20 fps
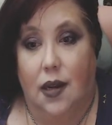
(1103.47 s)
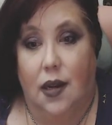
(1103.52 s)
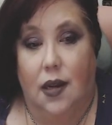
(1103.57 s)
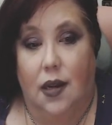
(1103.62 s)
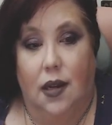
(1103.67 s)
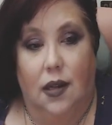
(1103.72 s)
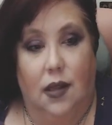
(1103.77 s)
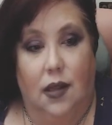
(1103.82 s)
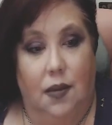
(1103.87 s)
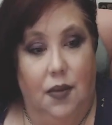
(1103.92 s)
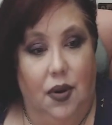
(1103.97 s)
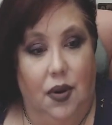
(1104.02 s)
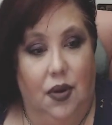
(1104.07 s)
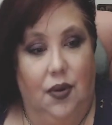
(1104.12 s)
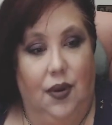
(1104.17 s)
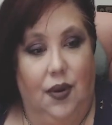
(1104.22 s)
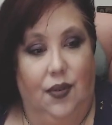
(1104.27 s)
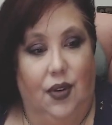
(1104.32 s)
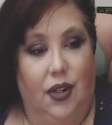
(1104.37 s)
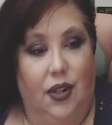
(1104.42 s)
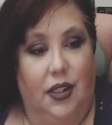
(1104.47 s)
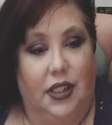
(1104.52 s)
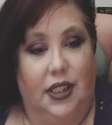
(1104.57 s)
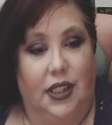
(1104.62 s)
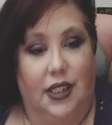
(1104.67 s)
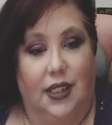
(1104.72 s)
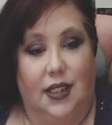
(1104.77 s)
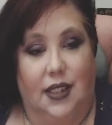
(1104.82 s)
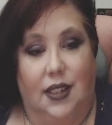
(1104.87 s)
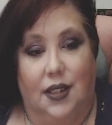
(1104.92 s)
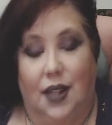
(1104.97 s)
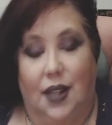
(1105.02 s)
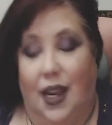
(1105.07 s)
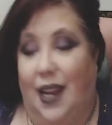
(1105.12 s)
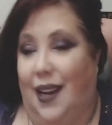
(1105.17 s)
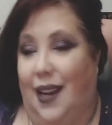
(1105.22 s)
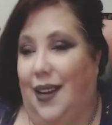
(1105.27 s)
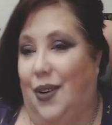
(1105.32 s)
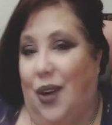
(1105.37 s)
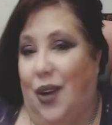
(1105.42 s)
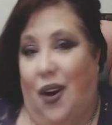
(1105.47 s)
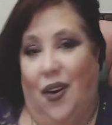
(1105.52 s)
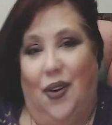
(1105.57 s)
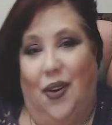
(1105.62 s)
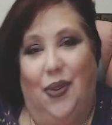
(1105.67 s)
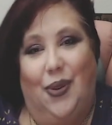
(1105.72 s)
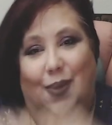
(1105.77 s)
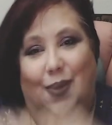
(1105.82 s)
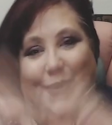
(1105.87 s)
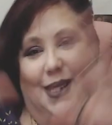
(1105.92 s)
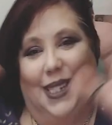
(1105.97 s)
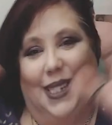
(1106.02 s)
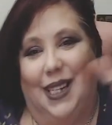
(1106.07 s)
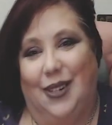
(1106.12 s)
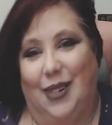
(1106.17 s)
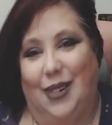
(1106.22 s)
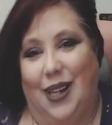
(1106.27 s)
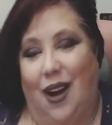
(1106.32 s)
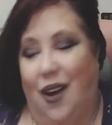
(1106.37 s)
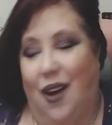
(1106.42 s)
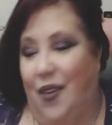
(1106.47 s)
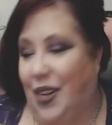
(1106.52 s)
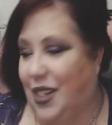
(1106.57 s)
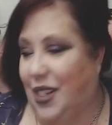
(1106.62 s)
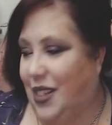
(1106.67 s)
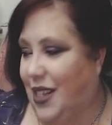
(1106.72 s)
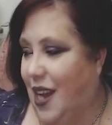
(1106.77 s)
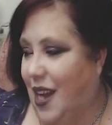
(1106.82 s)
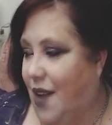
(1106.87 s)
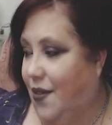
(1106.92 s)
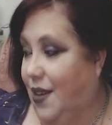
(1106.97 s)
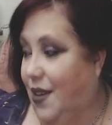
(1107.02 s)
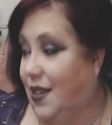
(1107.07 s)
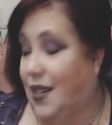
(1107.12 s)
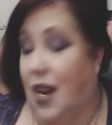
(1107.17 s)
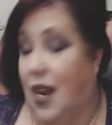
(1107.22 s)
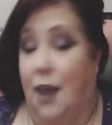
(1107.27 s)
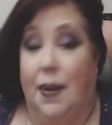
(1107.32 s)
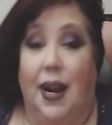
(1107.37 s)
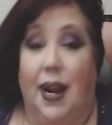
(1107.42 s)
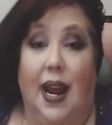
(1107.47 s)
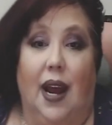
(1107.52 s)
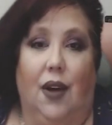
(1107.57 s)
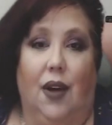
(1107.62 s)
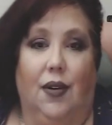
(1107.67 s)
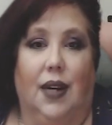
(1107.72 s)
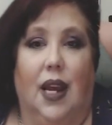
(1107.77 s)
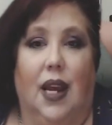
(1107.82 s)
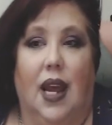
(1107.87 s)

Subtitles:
The moon reverses, all them secret, all this stuff is coming out.